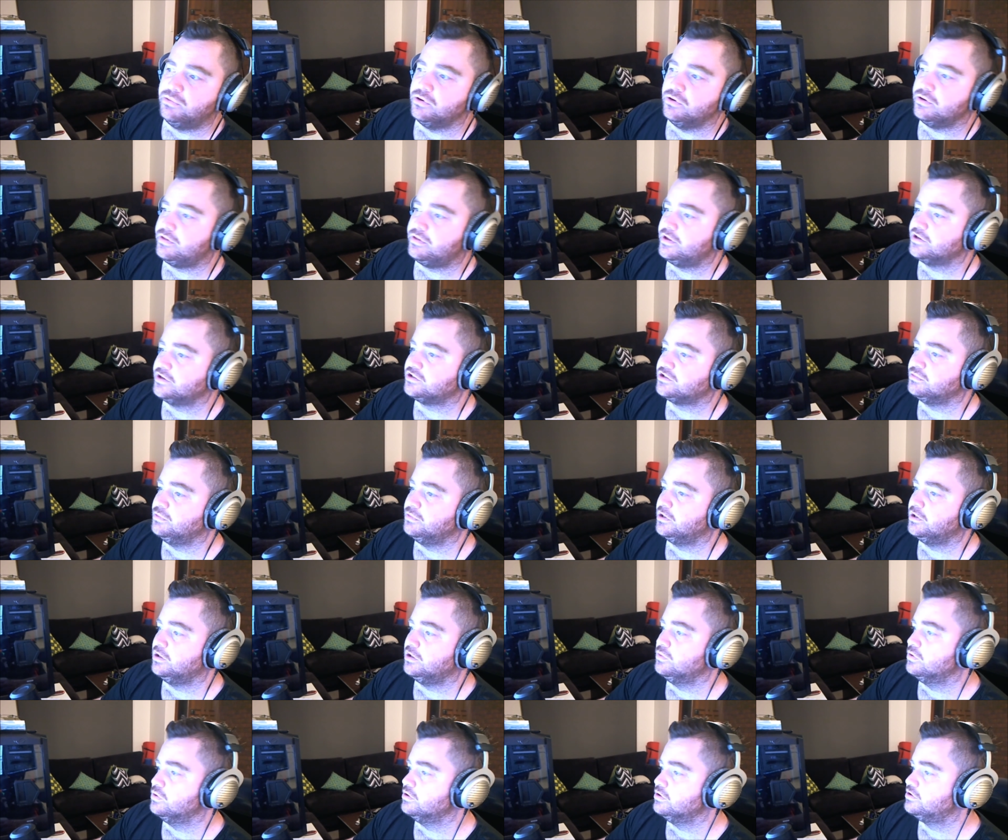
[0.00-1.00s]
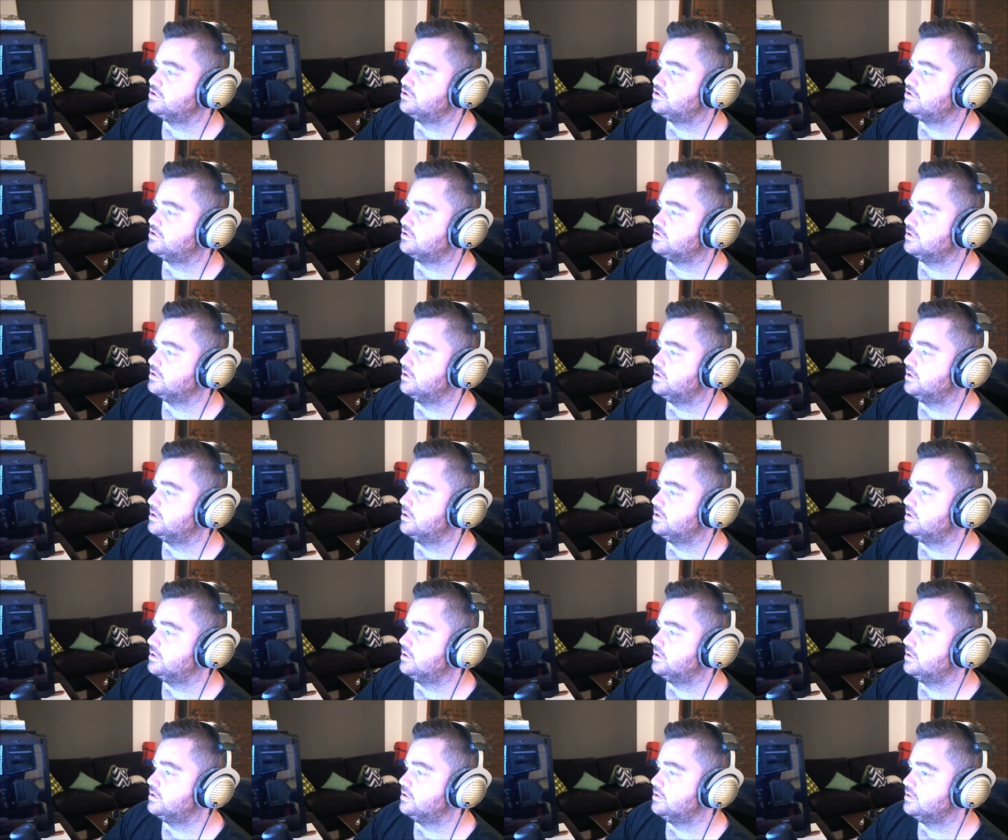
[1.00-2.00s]
1000 milliwatts,
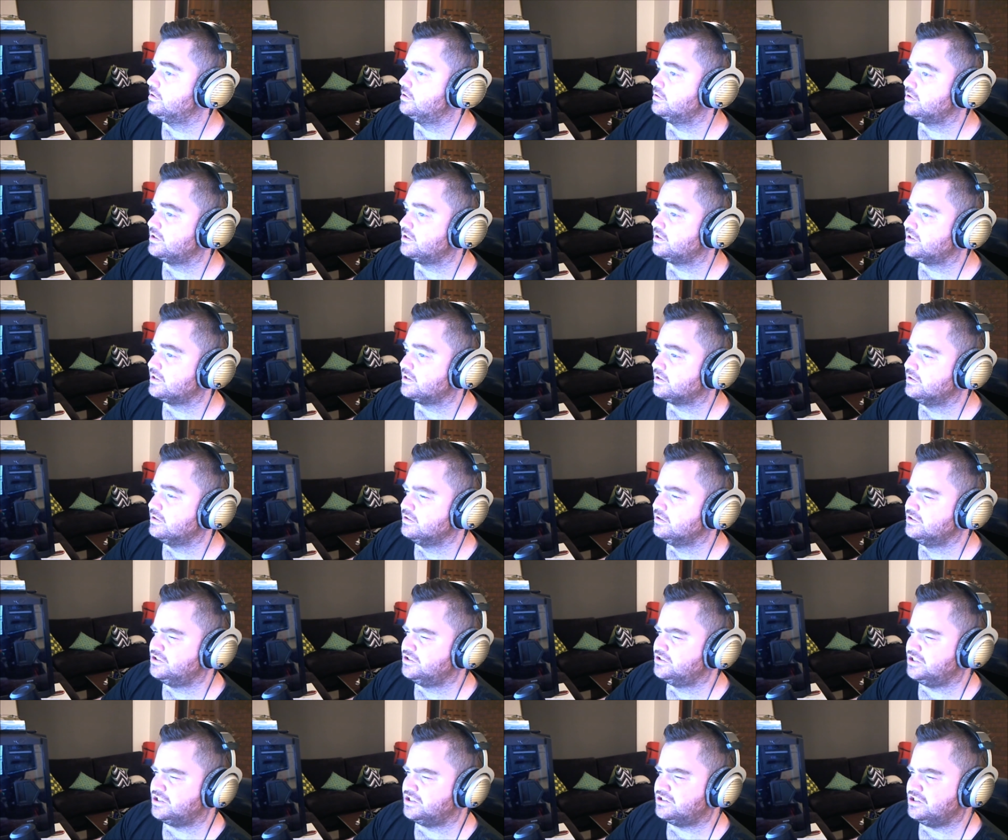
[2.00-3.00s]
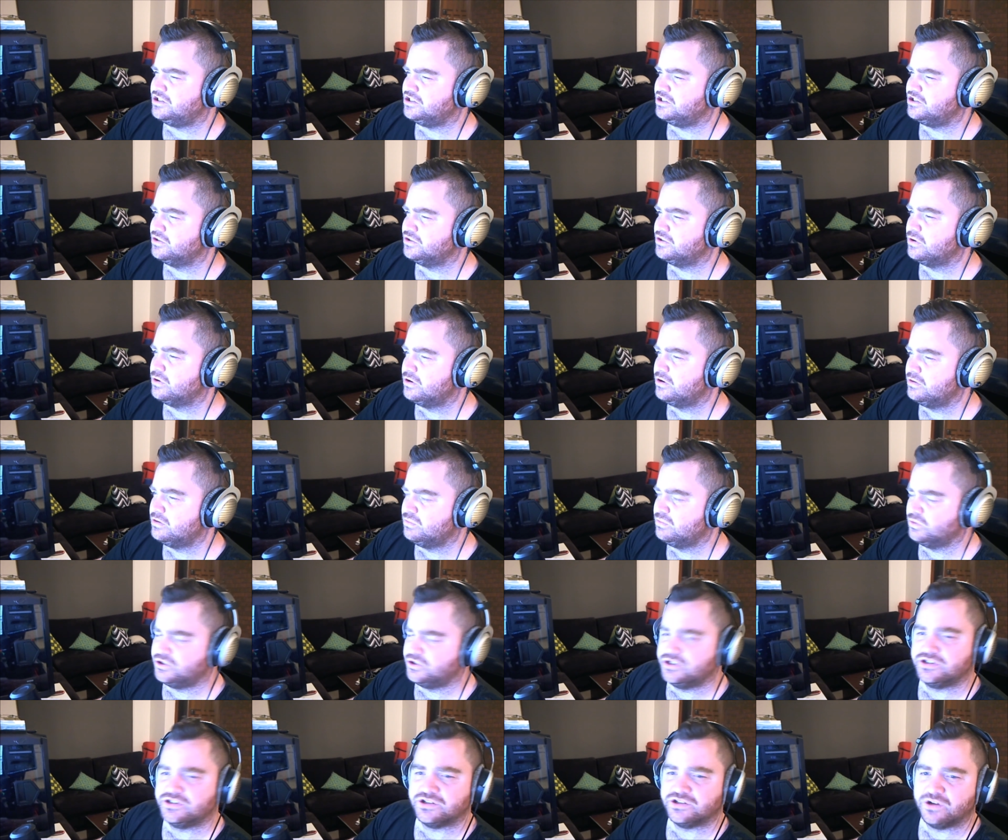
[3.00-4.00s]
62 ohm, which
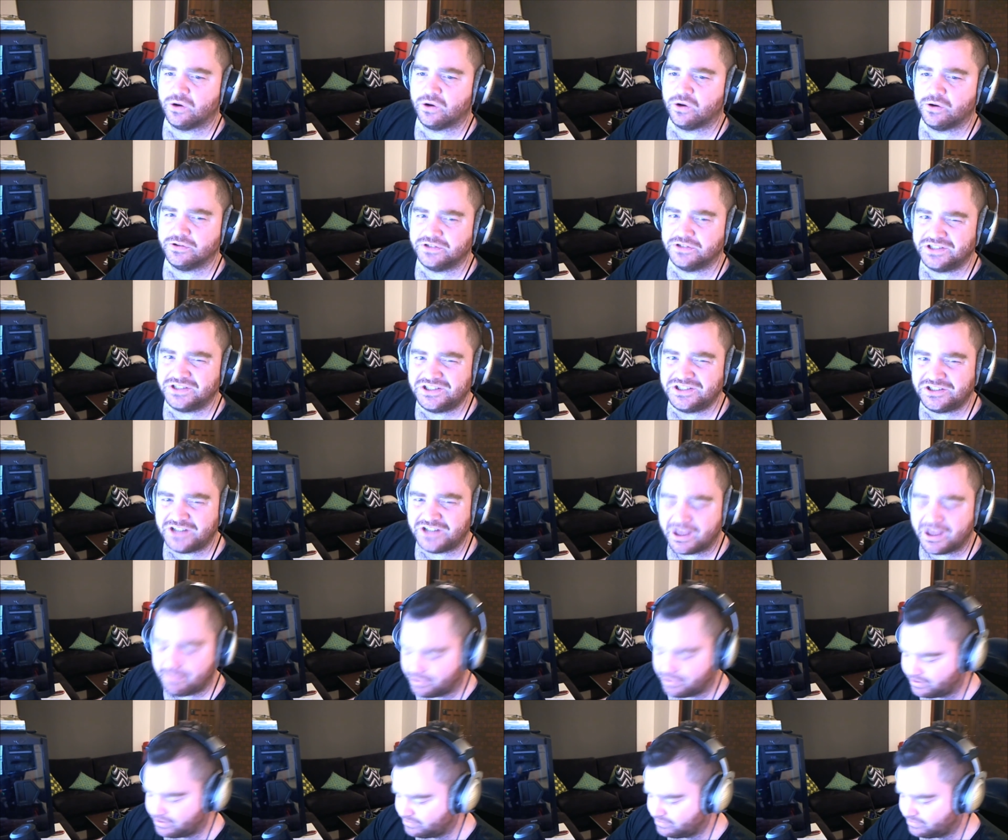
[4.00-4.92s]
is an odd stepping